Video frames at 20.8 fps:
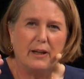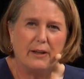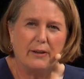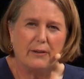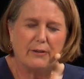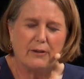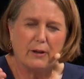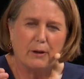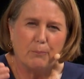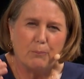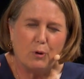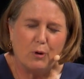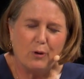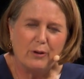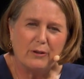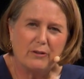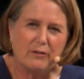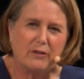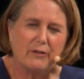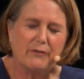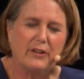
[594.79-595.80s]
the
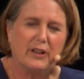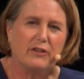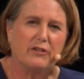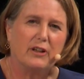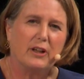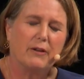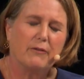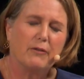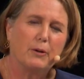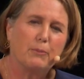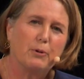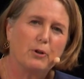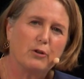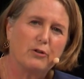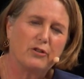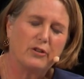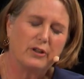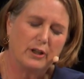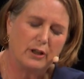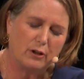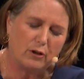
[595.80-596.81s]
importance of each and every
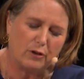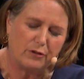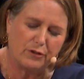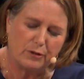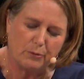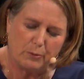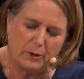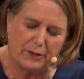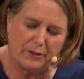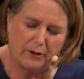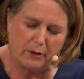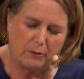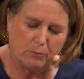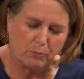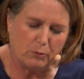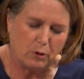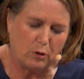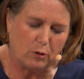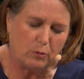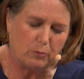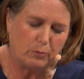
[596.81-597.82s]
person and also what their
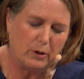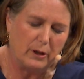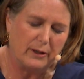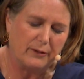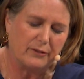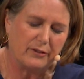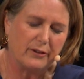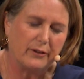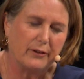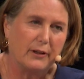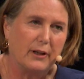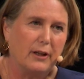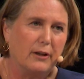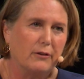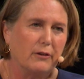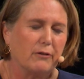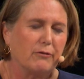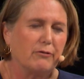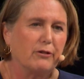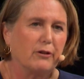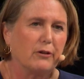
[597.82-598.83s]
role was
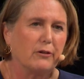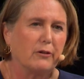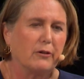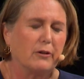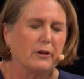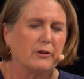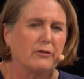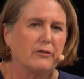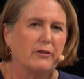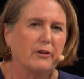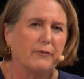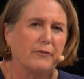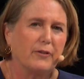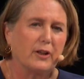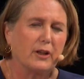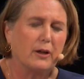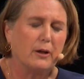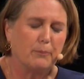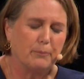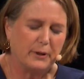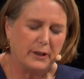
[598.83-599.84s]
in the furtherance of the
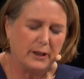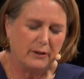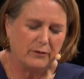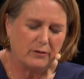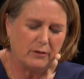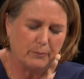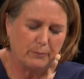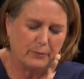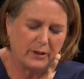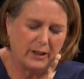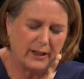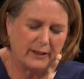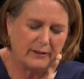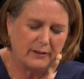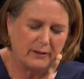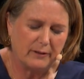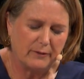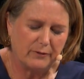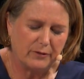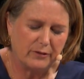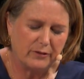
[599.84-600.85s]
company's
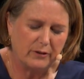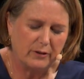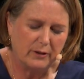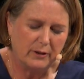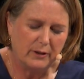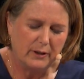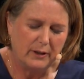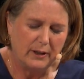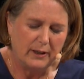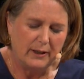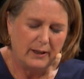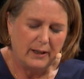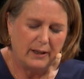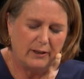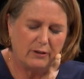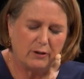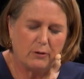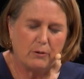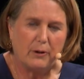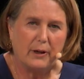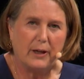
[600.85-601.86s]
objectives, and
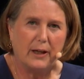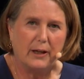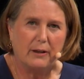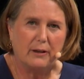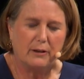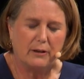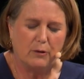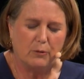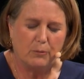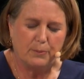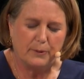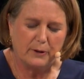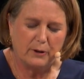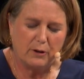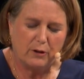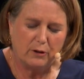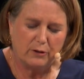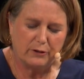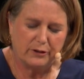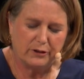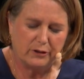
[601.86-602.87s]
to create an open
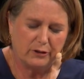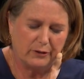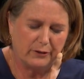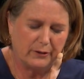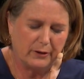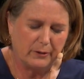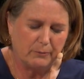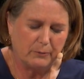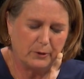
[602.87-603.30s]
culture that